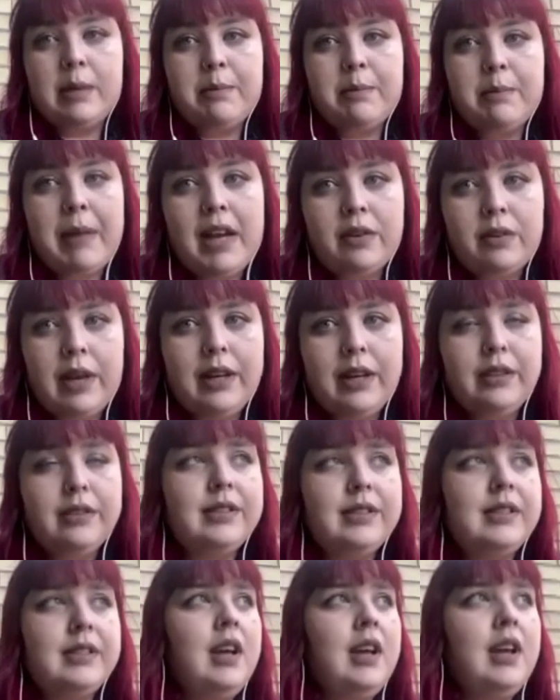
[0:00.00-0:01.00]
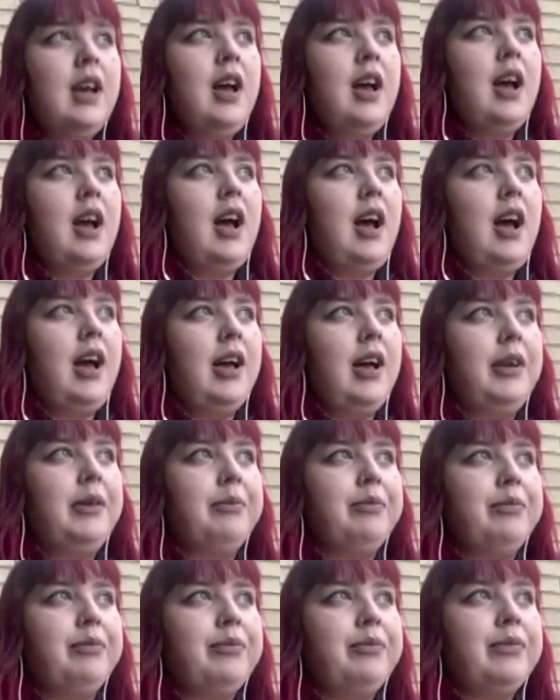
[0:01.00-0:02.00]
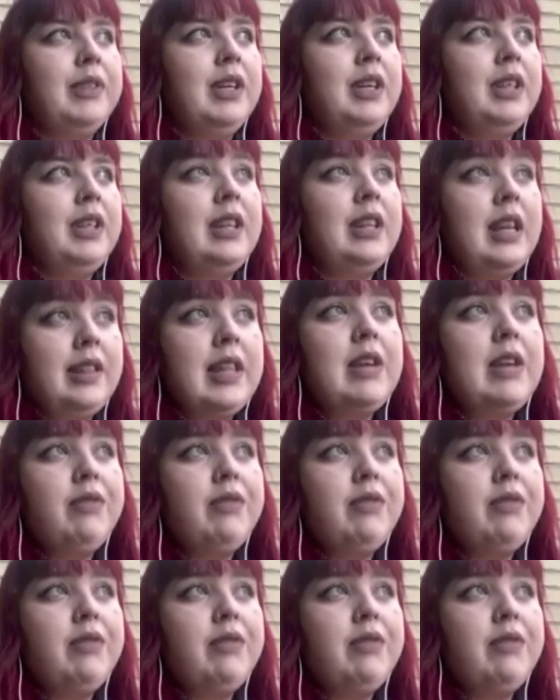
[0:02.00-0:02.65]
backgrounds, um, they, they